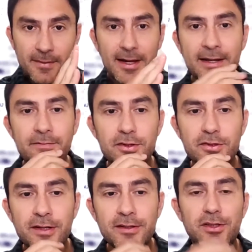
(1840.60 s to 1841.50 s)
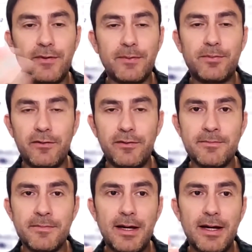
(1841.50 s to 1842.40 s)
And if you're trying to solve a
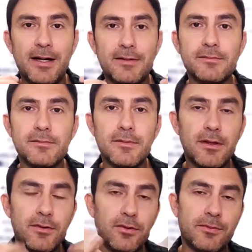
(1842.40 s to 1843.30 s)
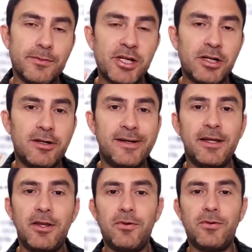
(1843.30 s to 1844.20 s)
problem through machine
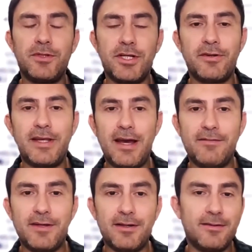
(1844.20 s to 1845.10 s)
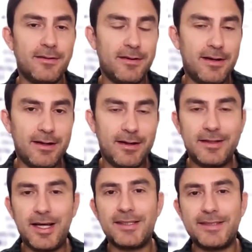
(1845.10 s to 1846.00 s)
learning, you generally have a
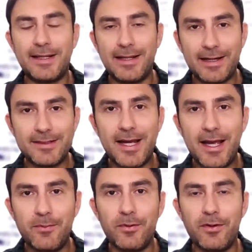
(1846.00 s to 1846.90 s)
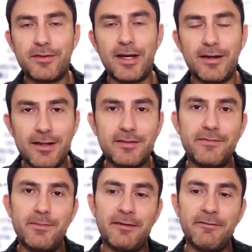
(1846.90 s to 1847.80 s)
data set, like a table of data that's
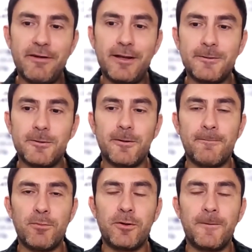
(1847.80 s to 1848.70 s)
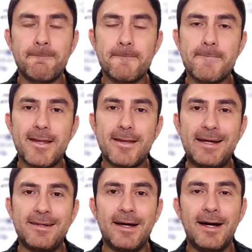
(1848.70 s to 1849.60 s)
being fed into the model.
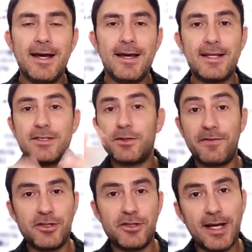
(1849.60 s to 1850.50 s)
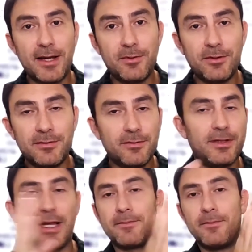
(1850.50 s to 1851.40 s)
And that's your feature table, or
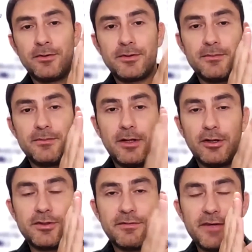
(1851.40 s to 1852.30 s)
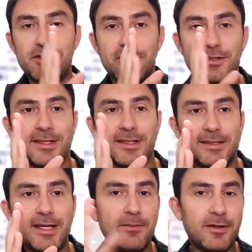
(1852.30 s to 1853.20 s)
like lots of features in the
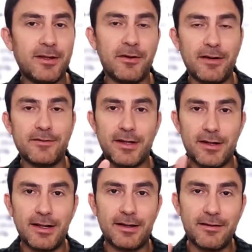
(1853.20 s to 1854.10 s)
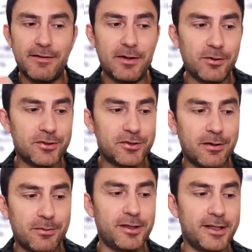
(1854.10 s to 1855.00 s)
table. And then you have kind of like the variable you're trying
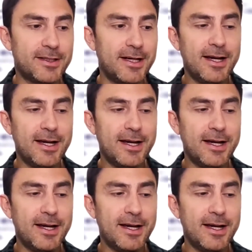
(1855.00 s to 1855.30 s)
to predict.